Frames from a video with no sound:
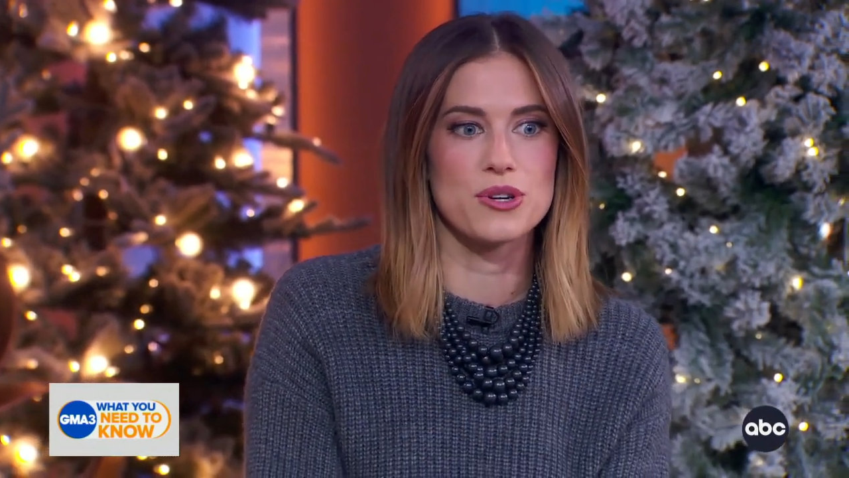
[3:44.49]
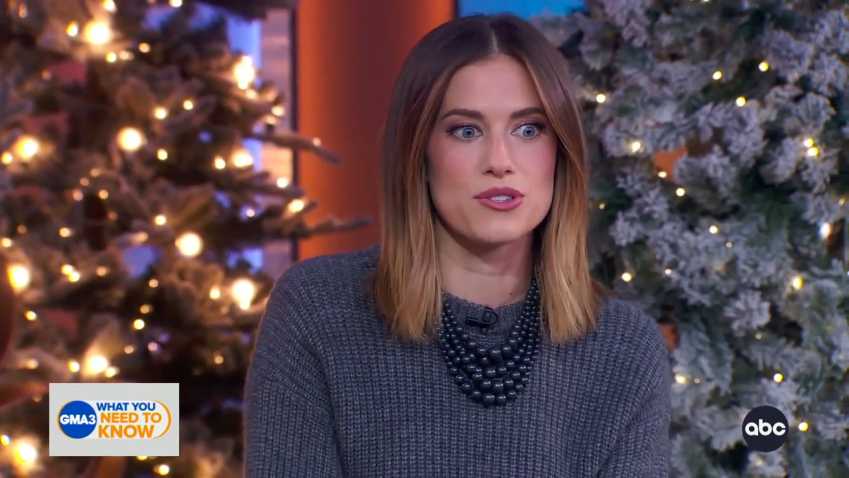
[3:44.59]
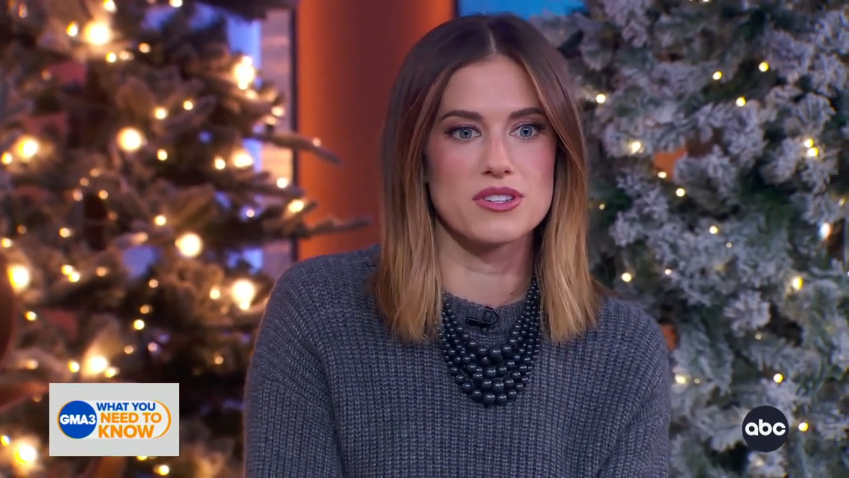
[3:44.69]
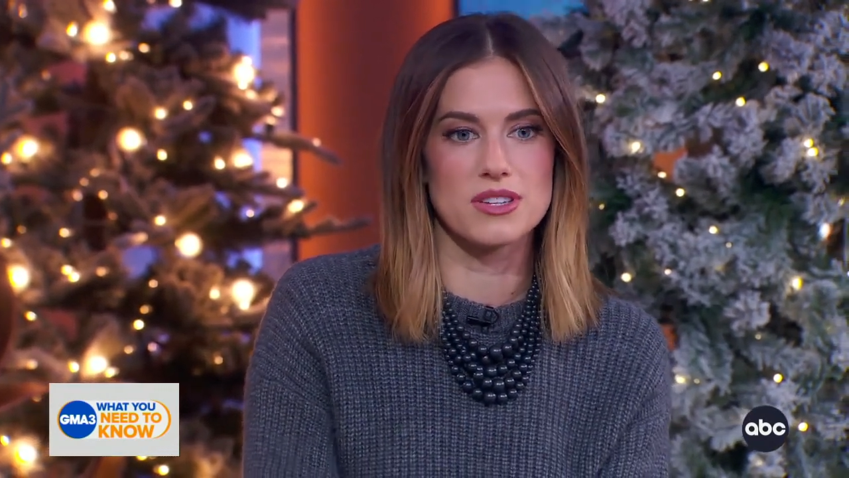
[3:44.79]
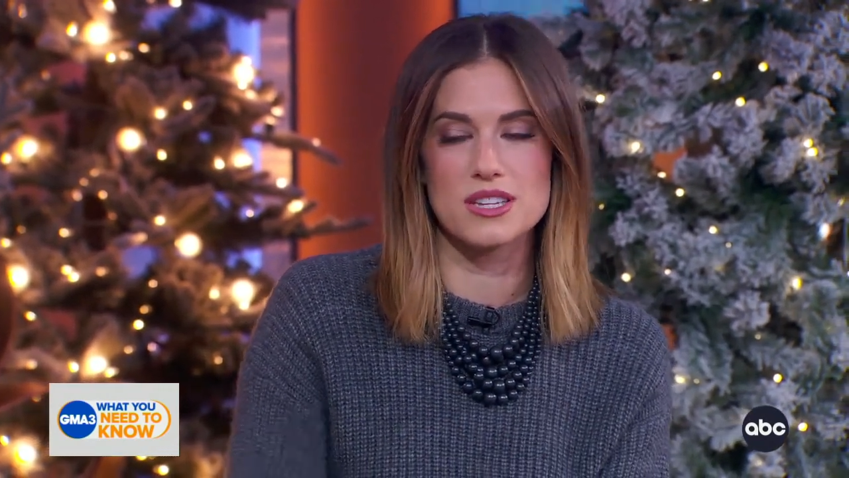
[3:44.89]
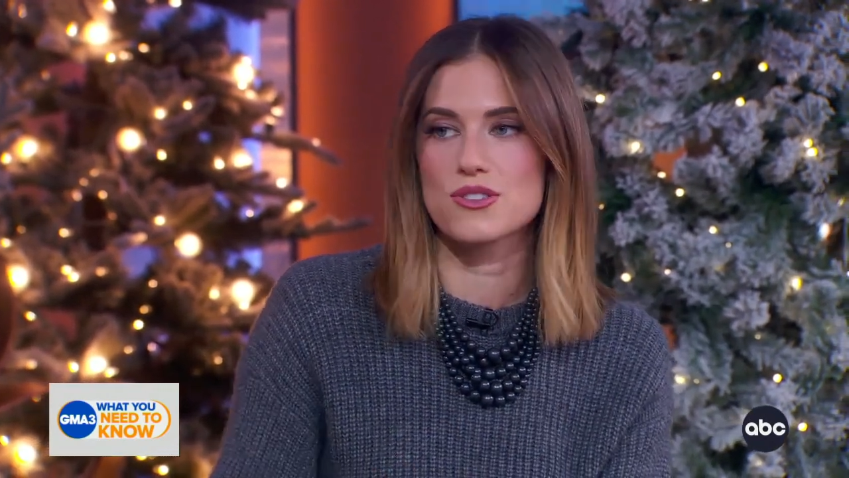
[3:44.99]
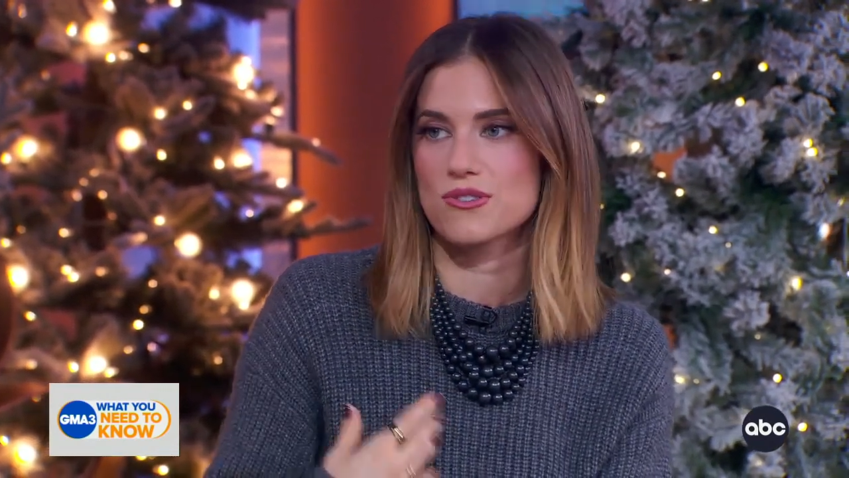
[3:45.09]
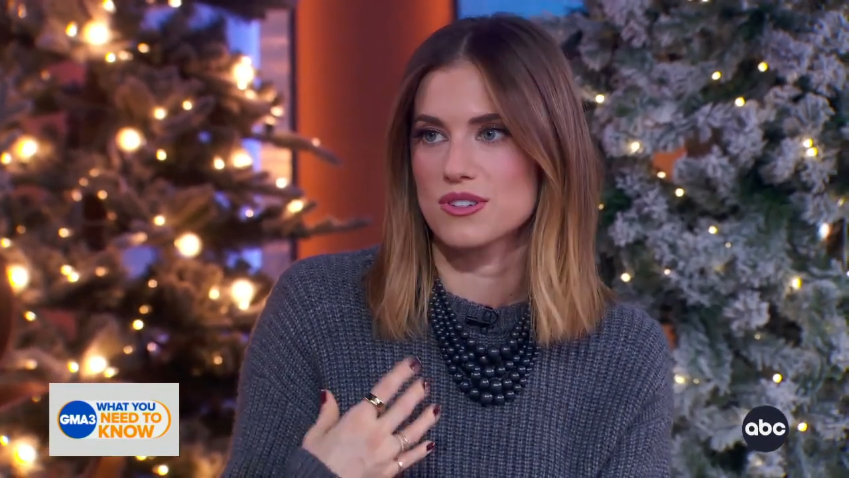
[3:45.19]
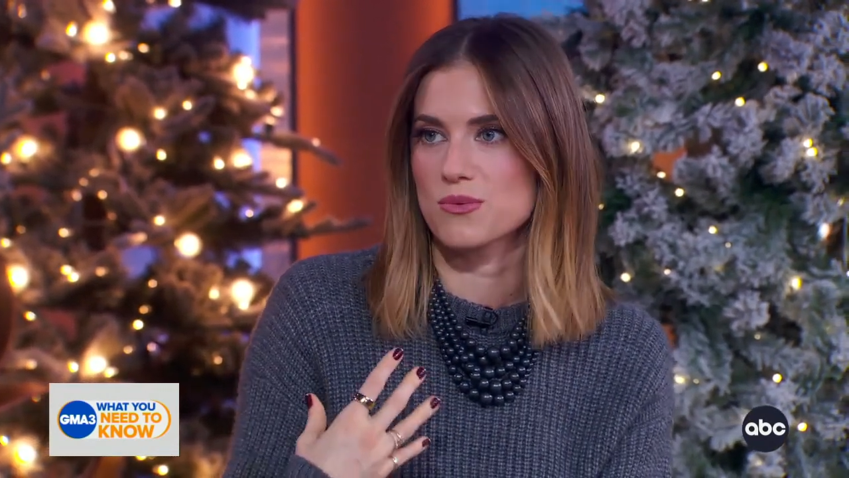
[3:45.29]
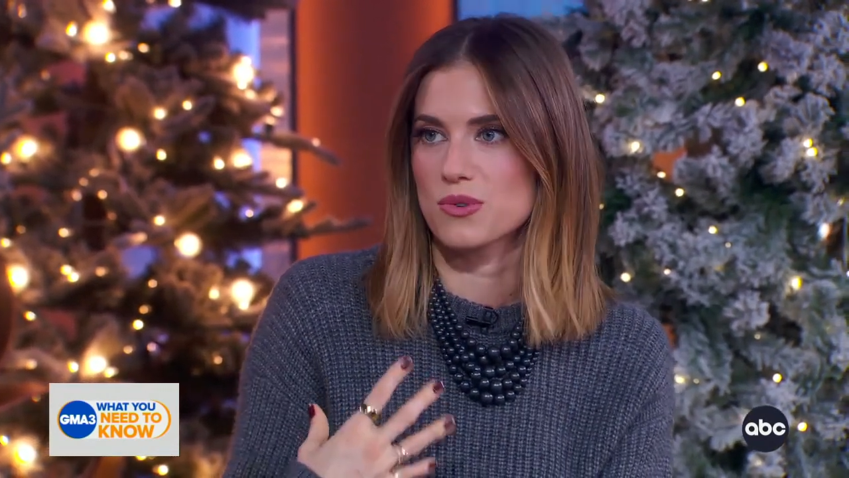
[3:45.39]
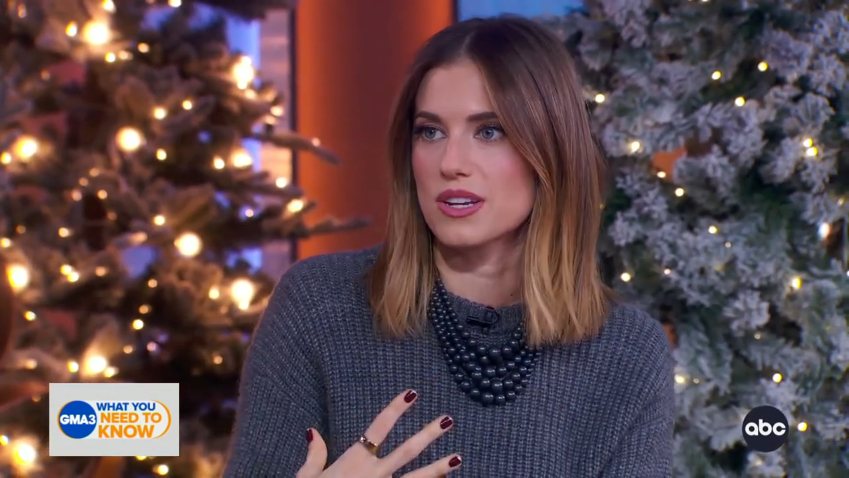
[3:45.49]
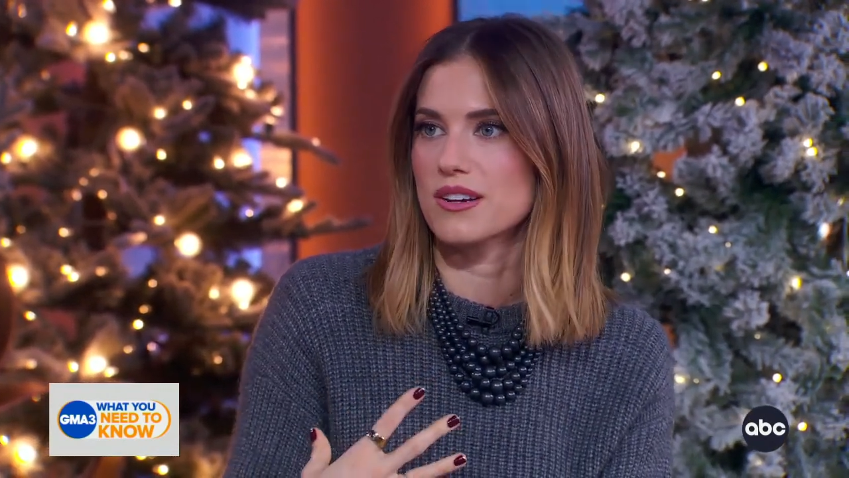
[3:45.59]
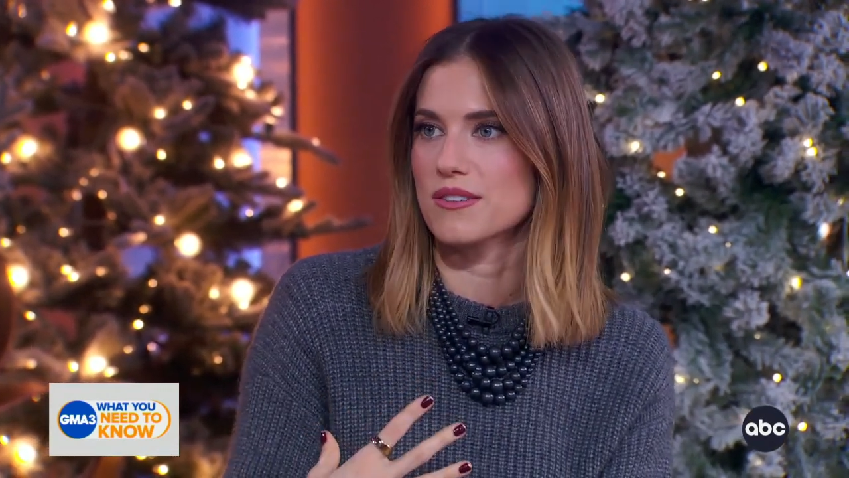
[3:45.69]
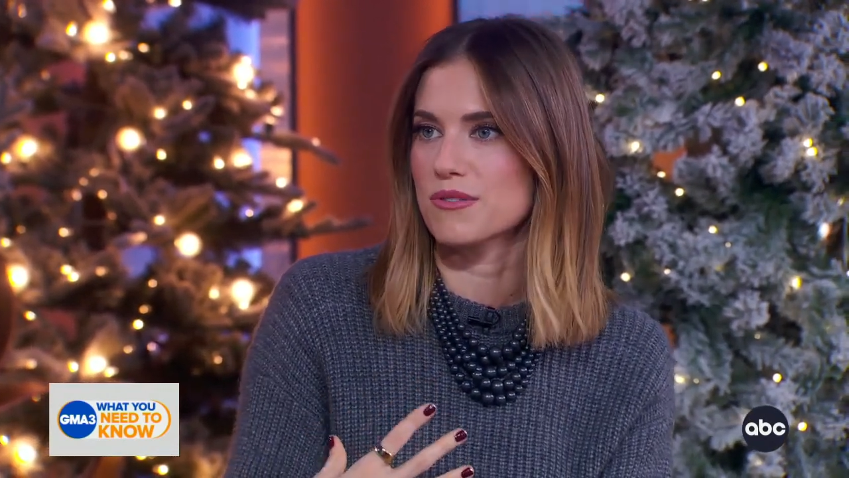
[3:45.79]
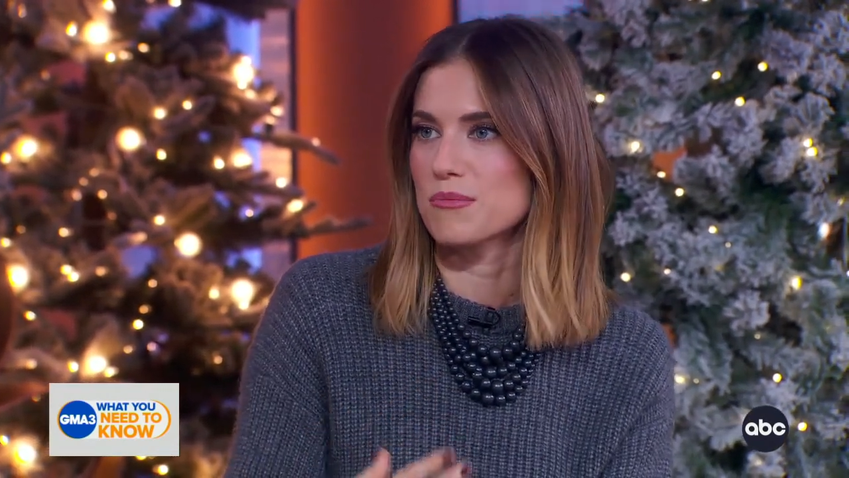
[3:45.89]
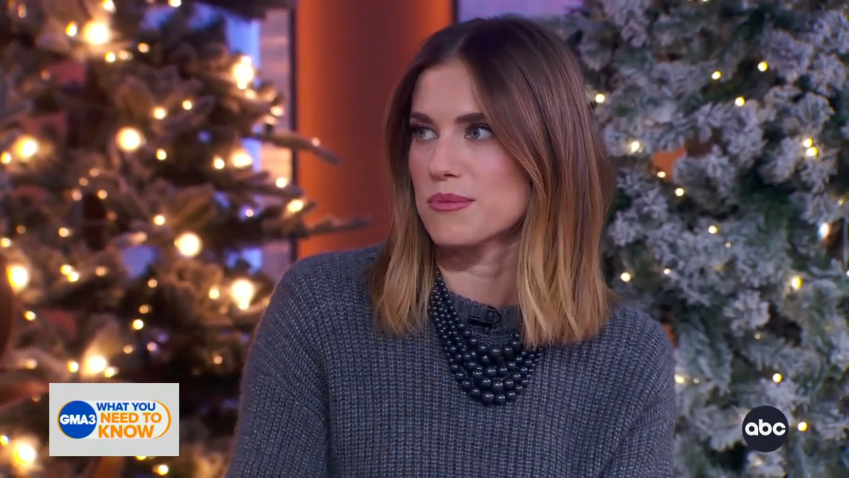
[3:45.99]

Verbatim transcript: personal histories we're hearing from